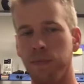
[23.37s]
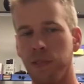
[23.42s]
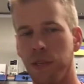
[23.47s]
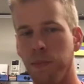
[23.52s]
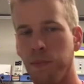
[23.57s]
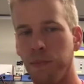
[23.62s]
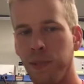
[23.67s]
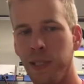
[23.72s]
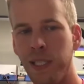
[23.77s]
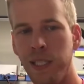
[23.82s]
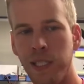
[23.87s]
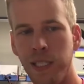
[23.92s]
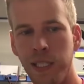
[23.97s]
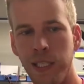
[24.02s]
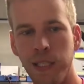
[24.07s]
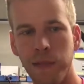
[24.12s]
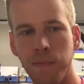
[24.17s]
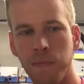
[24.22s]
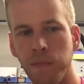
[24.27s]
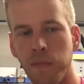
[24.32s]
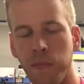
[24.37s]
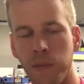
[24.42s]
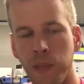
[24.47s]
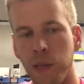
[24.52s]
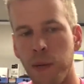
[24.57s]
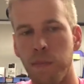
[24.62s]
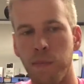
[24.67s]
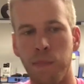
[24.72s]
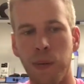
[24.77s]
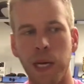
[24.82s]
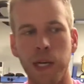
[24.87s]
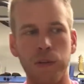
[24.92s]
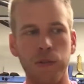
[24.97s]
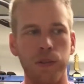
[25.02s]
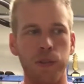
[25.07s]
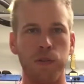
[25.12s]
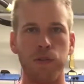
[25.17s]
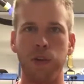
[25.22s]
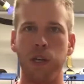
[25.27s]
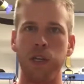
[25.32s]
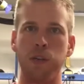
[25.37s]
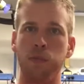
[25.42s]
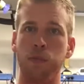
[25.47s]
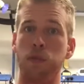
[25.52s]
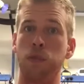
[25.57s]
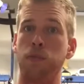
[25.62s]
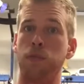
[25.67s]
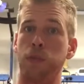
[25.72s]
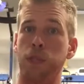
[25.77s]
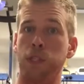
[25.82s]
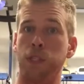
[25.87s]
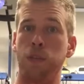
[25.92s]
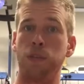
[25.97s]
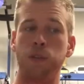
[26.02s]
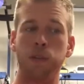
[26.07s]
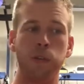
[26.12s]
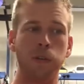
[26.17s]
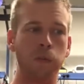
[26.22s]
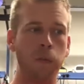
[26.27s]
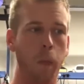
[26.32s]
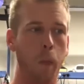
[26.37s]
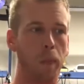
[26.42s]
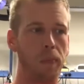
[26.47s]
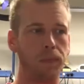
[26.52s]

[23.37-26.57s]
Completely biodegradable material.